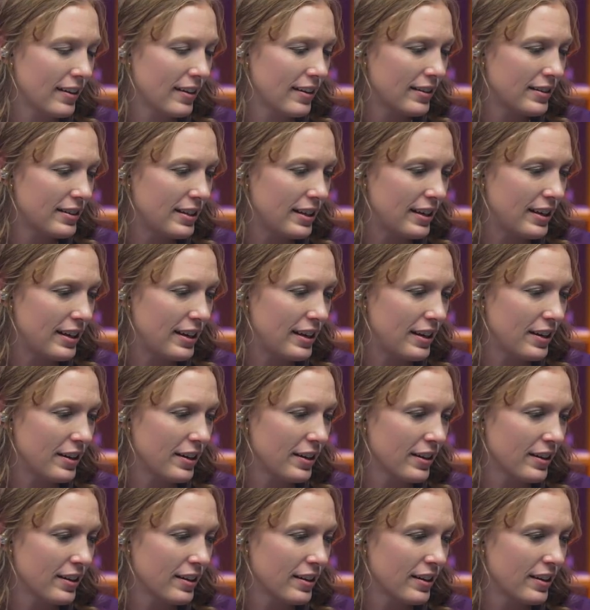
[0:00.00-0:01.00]
to
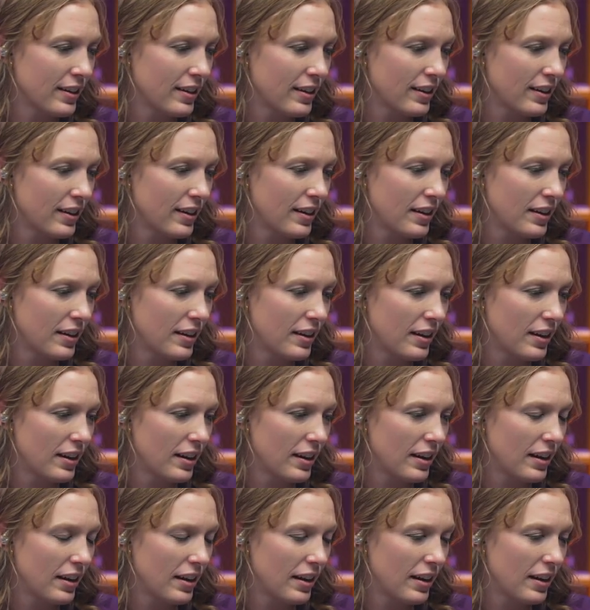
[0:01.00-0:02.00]
here.
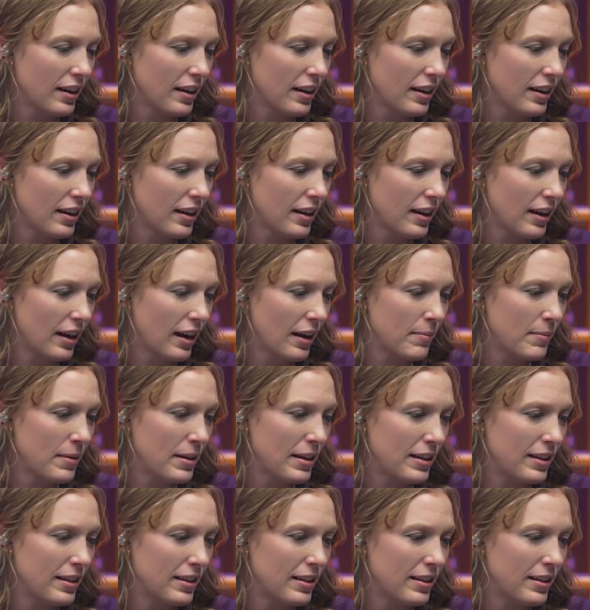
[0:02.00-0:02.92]
I mean,